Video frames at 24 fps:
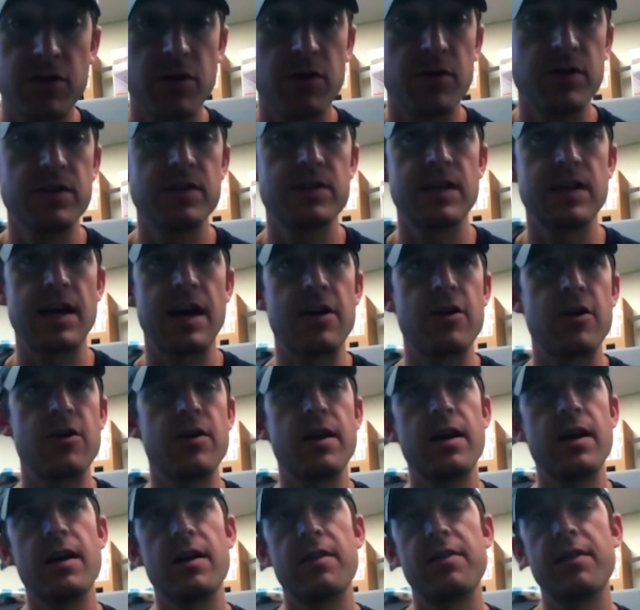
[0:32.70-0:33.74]
Fredonia
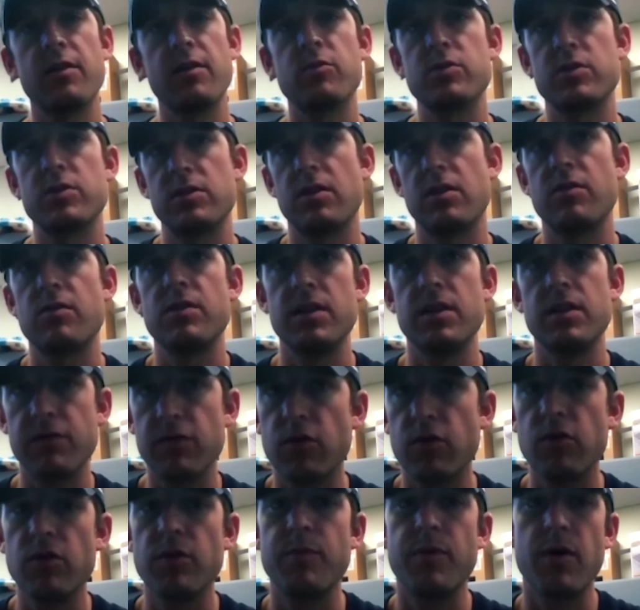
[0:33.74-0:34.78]
Saturday, I think, was another
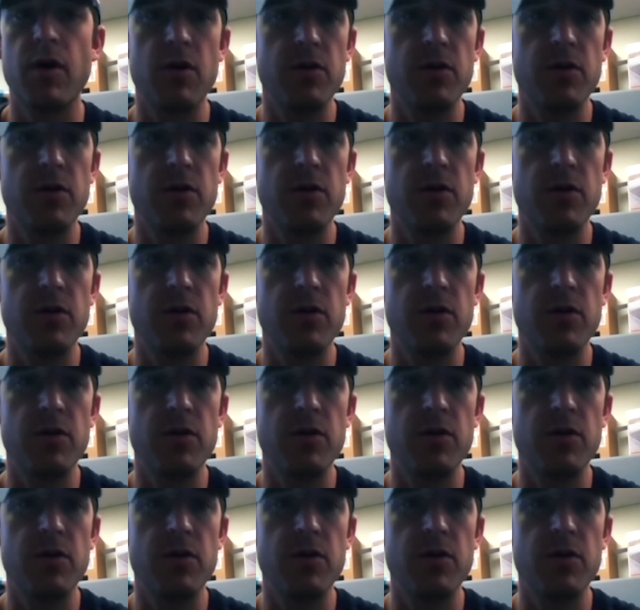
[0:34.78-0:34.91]
difficult